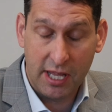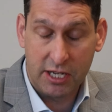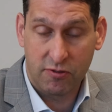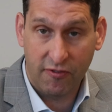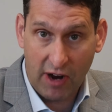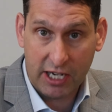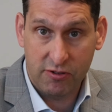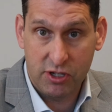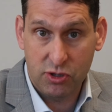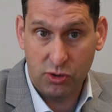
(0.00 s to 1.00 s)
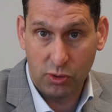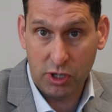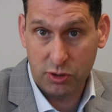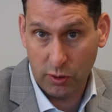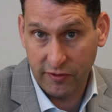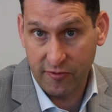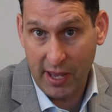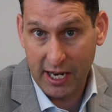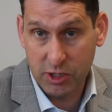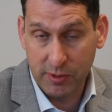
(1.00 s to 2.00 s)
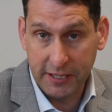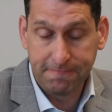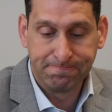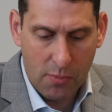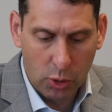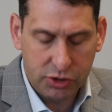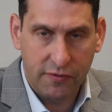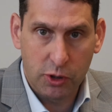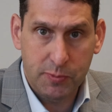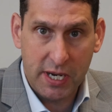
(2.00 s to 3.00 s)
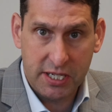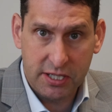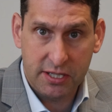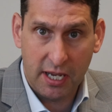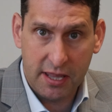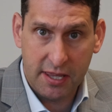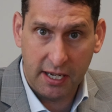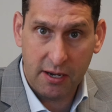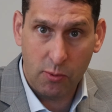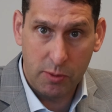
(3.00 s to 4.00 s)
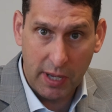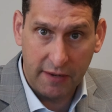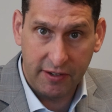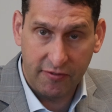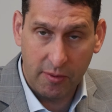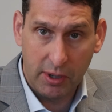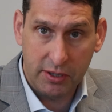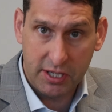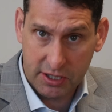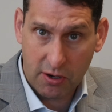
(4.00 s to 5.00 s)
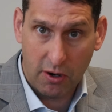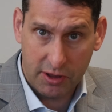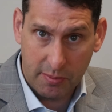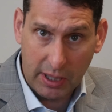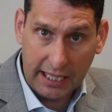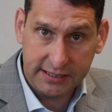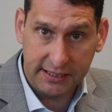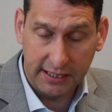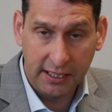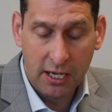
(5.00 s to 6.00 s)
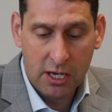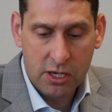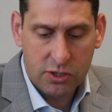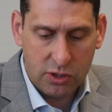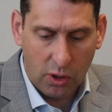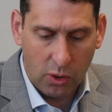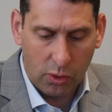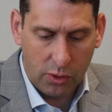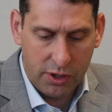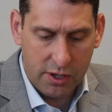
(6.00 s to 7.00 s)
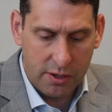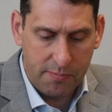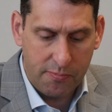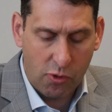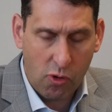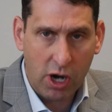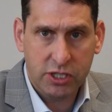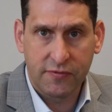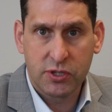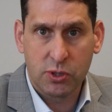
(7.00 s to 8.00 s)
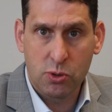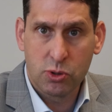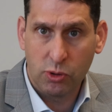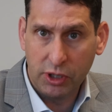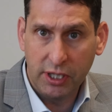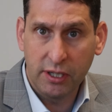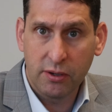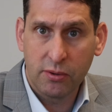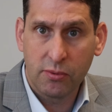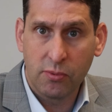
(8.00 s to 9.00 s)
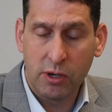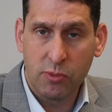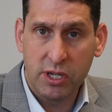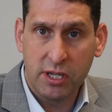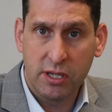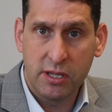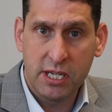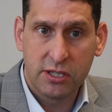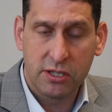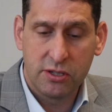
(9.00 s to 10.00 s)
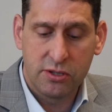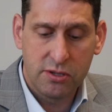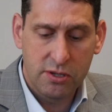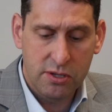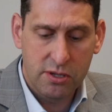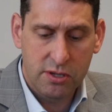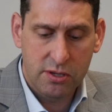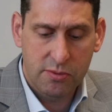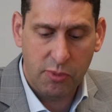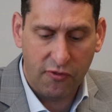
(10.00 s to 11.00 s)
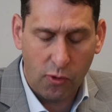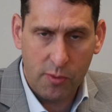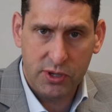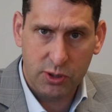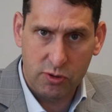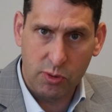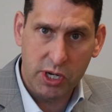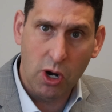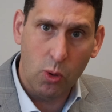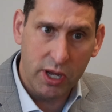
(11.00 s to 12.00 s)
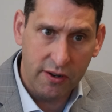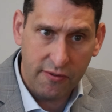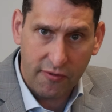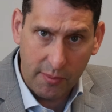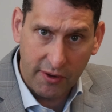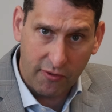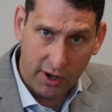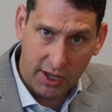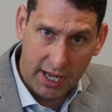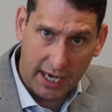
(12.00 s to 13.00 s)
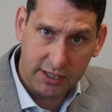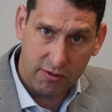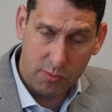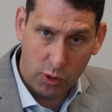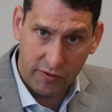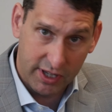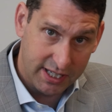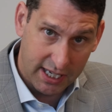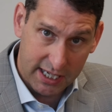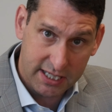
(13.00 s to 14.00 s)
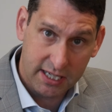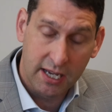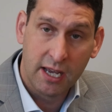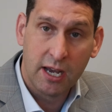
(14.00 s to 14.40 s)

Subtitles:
that is refractory to conservative management. Most of those patients, I think, would benefit from a disc arthroplasty. So the crux of the surgery, when we need to perform the surgery, we go in from the front of the neck to remove the disc,